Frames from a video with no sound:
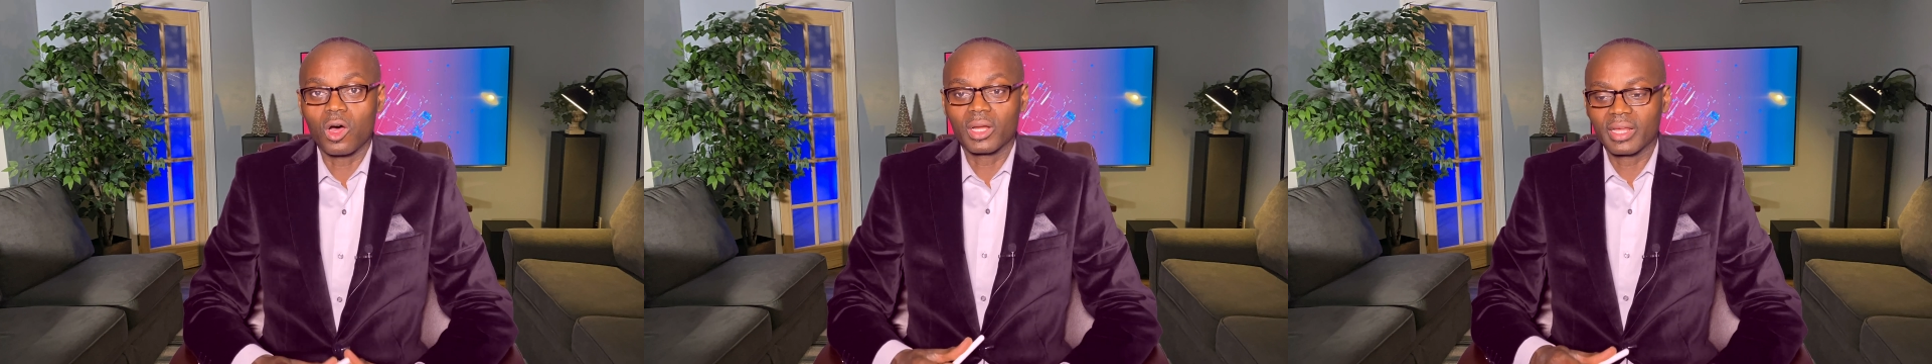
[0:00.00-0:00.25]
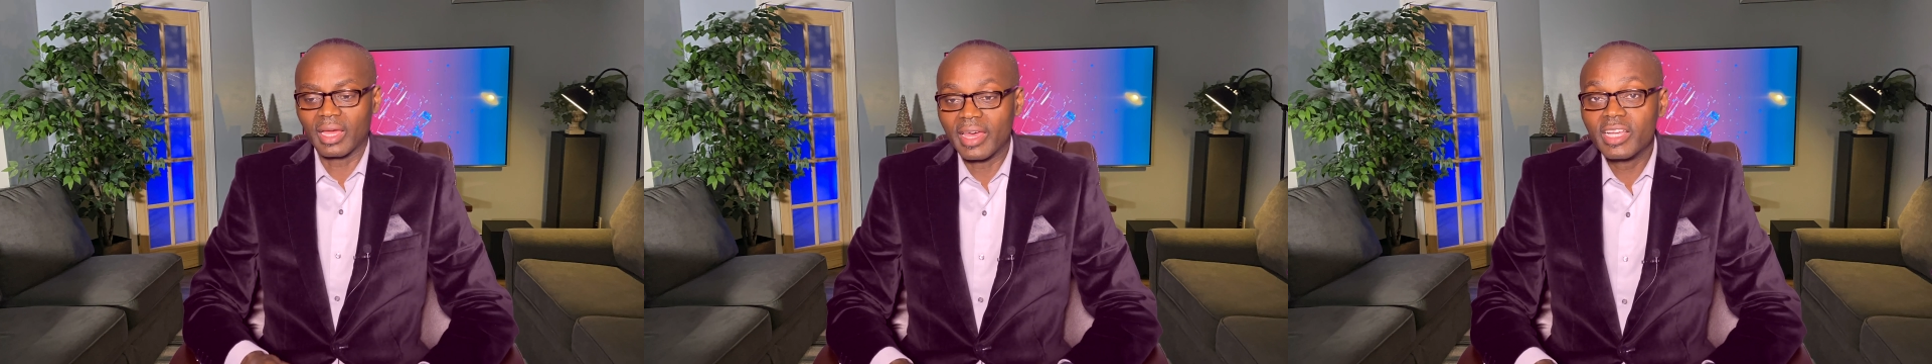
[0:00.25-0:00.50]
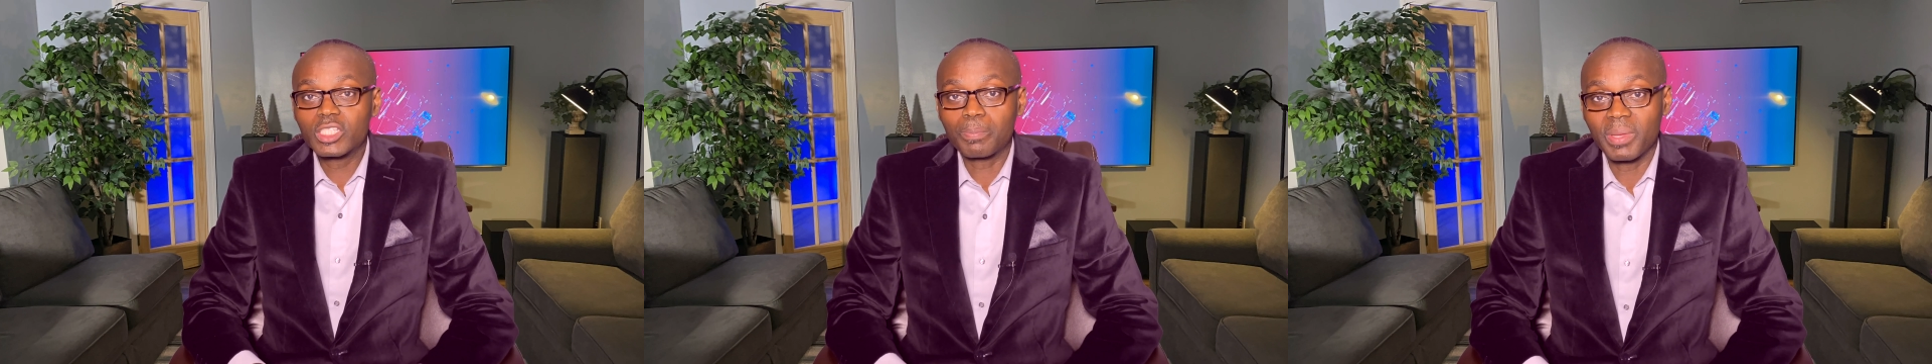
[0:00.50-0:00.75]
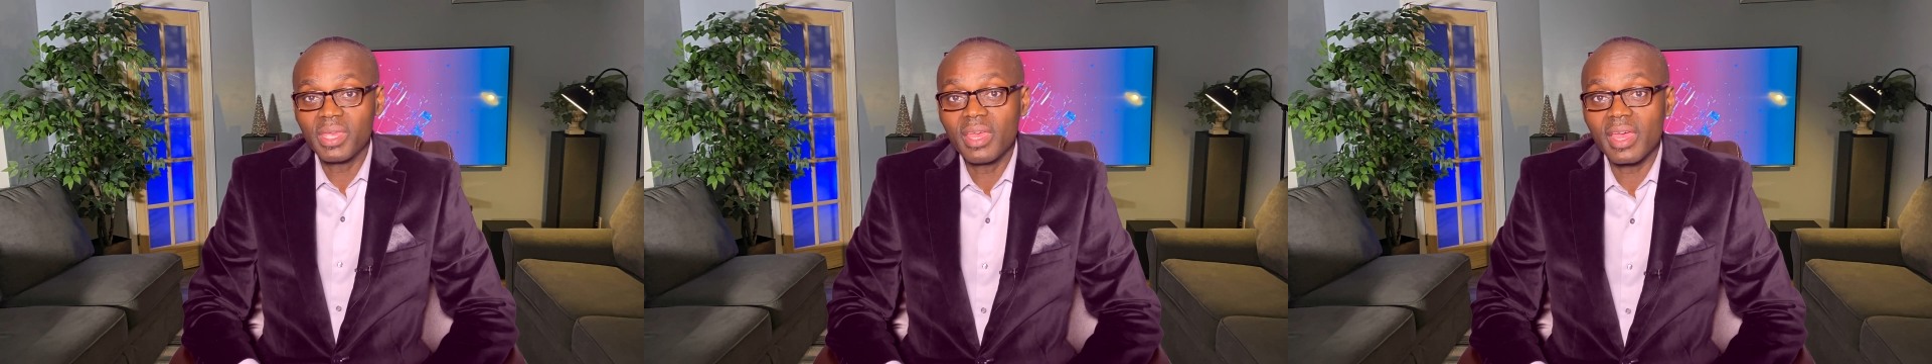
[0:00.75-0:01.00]
on the
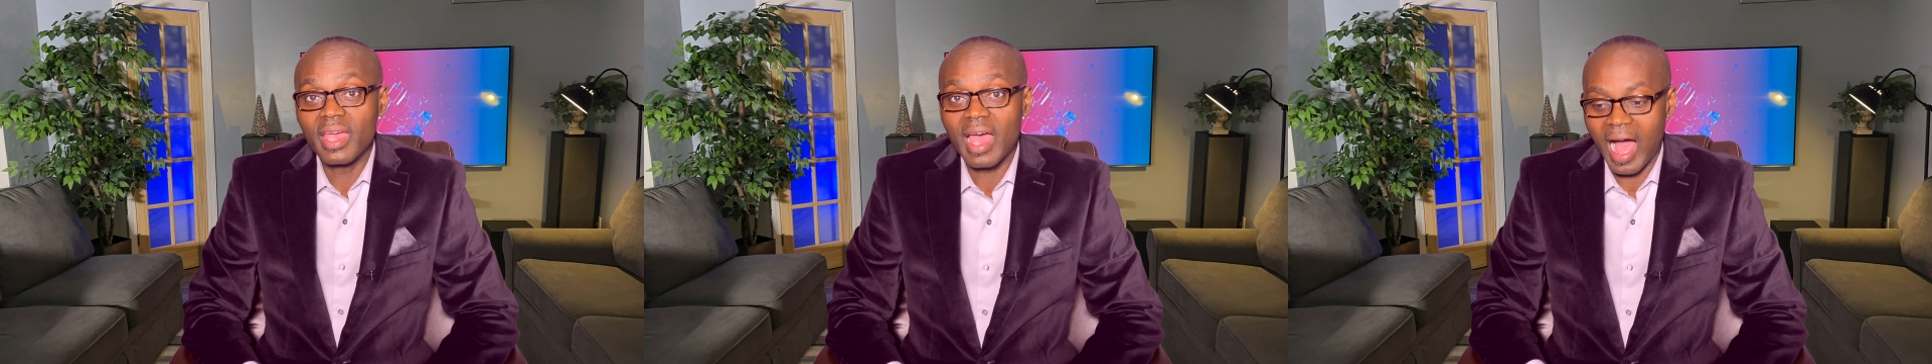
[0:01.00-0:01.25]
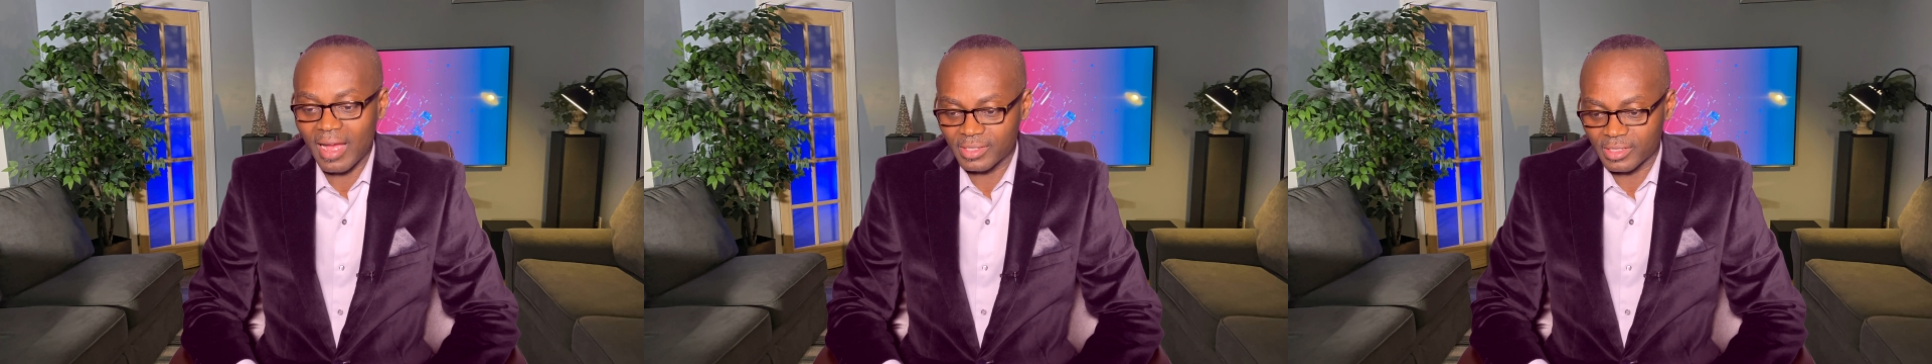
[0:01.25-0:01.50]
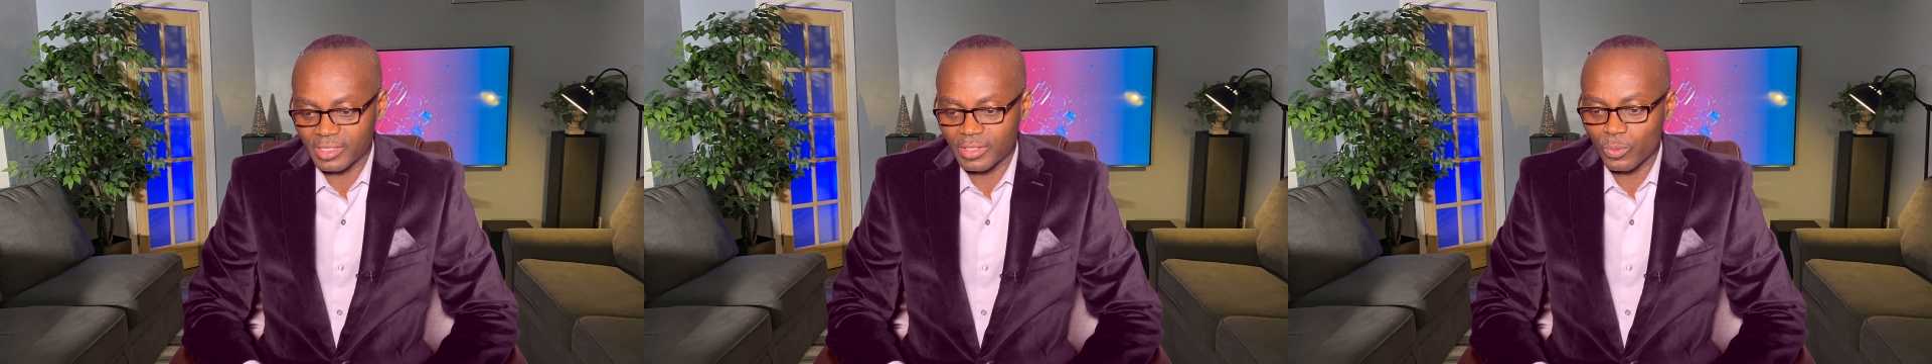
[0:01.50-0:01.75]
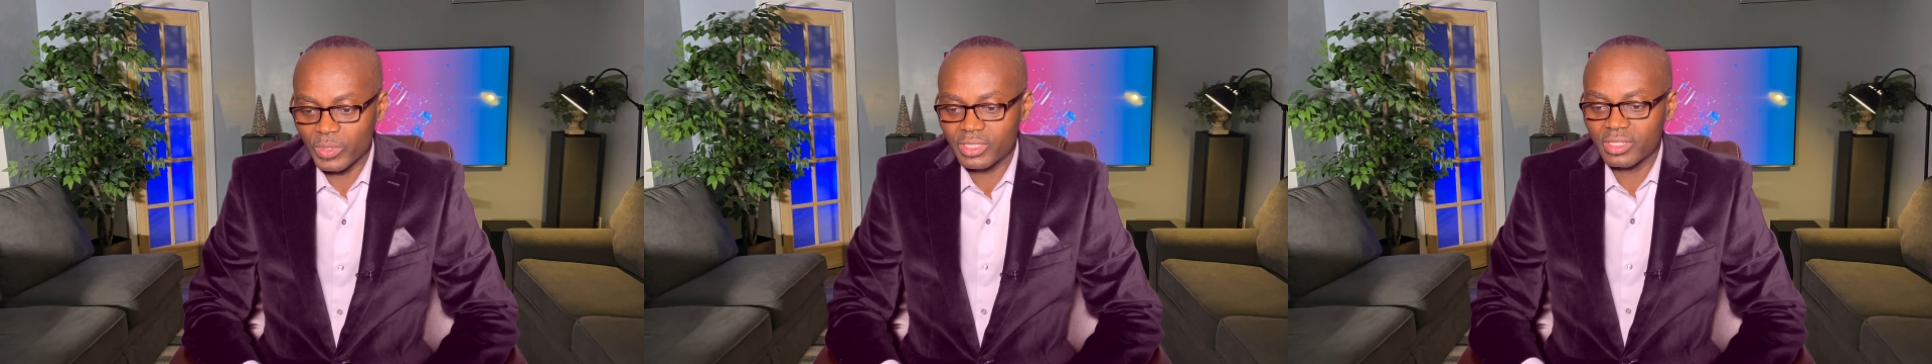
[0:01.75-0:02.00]
HPA
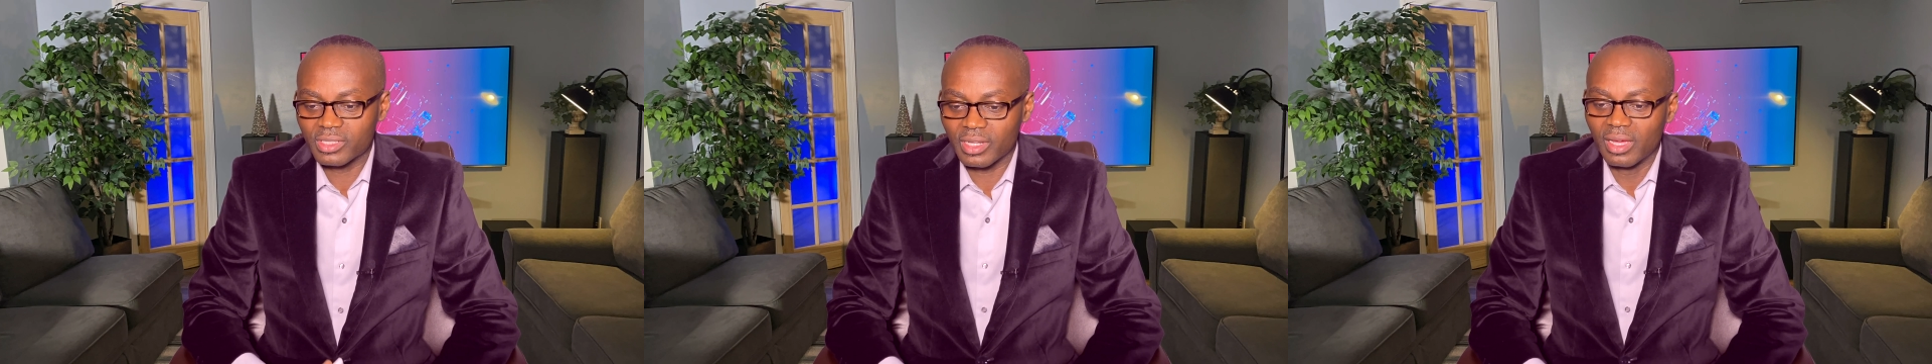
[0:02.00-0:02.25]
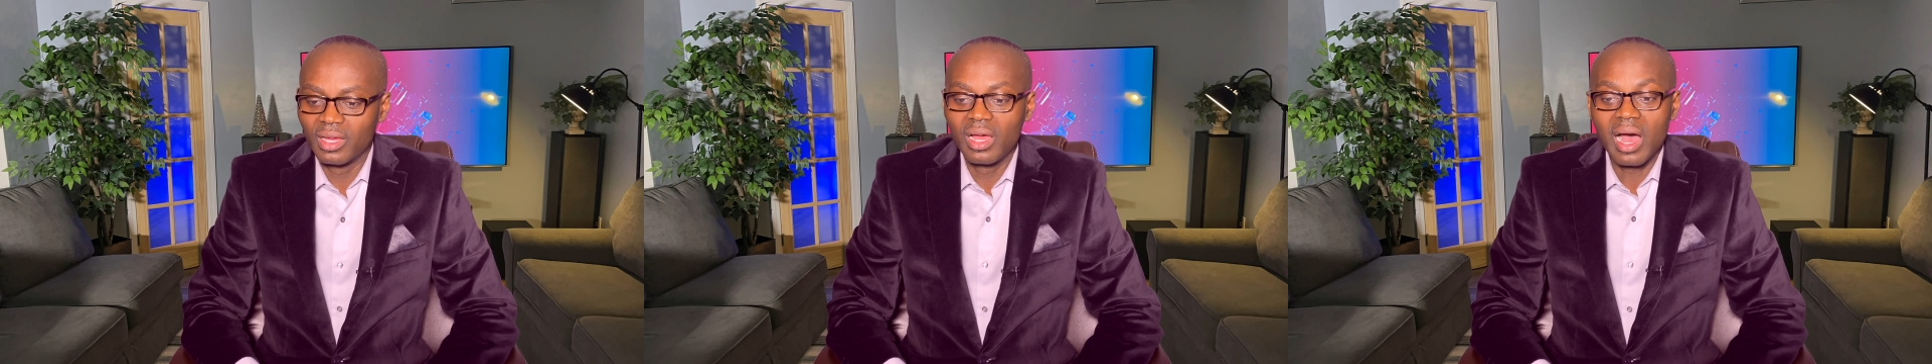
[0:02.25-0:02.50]
axis, which is the